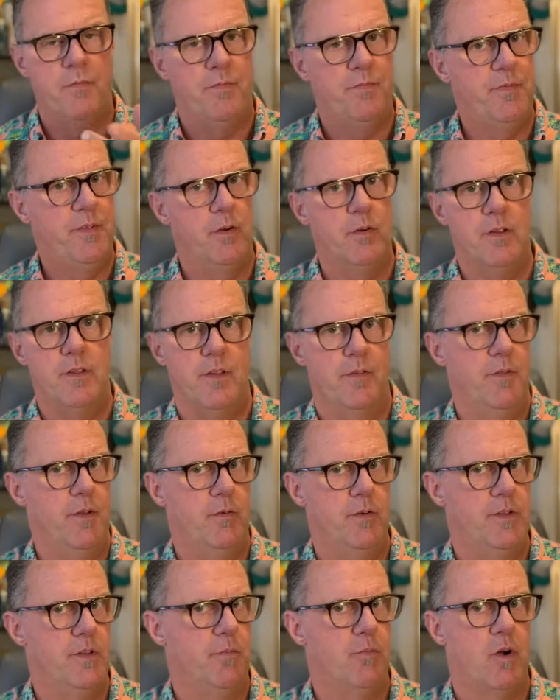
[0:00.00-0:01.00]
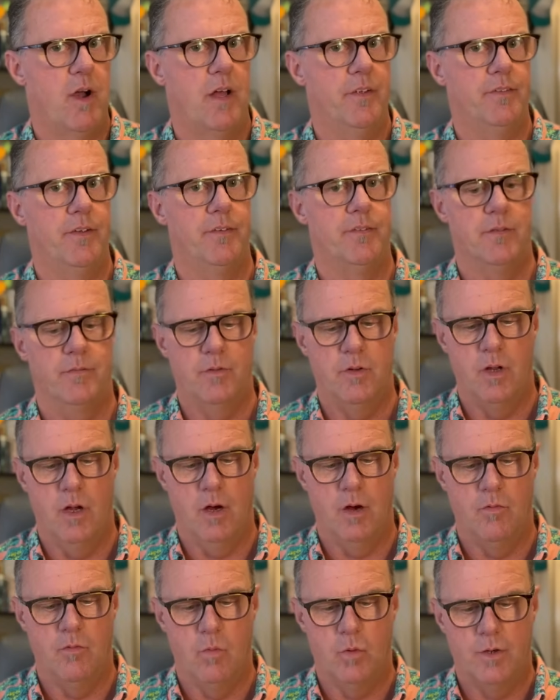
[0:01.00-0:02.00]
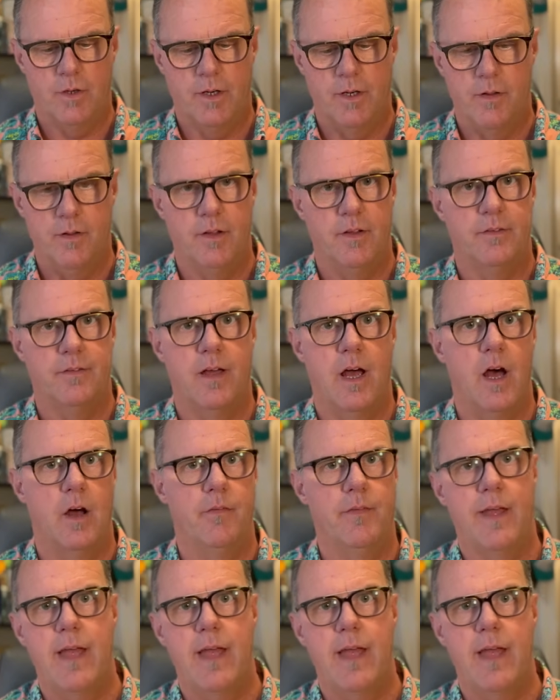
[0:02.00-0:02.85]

they're in, they're in the process of, of working this out.